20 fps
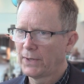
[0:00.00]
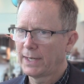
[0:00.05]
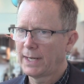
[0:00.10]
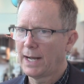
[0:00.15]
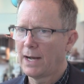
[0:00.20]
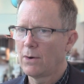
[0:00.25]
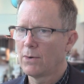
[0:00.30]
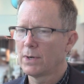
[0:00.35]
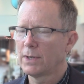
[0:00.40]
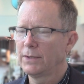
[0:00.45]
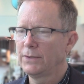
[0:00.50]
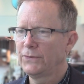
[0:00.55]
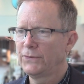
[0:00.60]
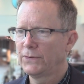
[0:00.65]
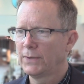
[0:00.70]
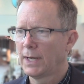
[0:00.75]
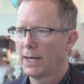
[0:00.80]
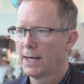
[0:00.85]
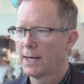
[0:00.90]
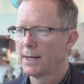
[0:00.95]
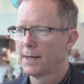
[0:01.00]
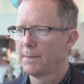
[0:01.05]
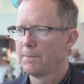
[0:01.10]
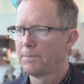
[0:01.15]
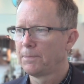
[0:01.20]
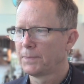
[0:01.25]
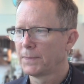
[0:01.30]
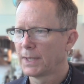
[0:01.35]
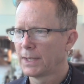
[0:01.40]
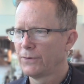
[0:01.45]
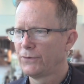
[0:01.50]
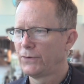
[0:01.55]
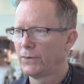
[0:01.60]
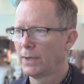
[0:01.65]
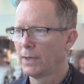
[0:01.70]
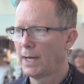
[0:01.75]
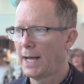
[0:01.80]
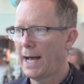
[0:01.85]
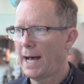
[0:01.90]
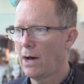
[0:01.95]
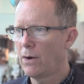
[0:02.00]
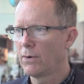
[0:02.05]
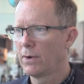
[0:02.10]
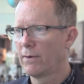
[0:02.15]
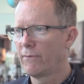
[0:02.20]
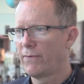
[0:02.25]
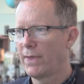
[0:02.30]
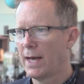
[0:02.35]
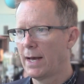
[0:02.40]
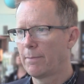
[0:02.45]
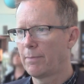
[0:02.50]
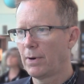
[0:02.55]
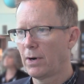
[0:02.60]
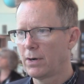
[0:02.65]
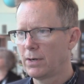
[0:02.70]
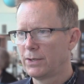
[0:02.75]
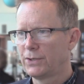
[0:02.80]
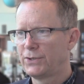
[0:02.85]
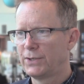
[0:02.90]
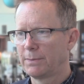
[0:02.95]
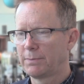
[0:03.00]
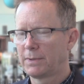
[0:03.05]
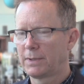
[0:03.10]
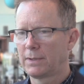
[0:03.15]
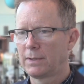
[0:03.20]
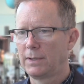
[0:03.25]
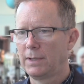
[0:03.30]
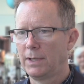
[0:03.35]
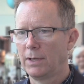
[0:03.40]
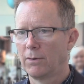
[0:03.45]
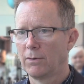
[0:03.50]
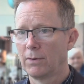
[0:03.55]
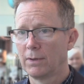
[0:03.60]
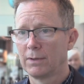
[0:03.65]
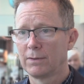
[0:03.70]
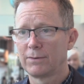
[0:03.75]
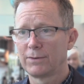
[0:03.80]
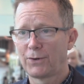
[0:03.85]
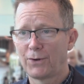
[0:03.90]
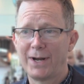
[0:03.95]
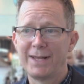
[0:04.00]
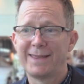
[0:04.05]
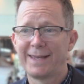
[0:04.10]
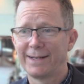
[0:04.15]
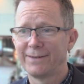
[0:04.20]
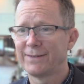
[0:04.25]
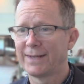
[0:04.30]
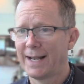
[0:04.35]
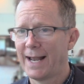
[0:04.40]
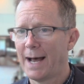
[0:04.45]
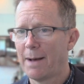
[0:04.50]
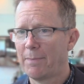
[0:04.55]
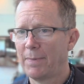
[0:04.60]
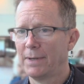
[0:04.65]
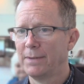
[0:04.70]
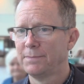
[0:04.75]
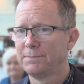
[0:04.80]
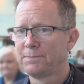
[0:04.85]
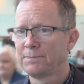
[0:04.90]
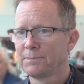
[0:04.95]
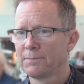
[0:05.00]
like ours, because out of that partnership, you know, great things can happen.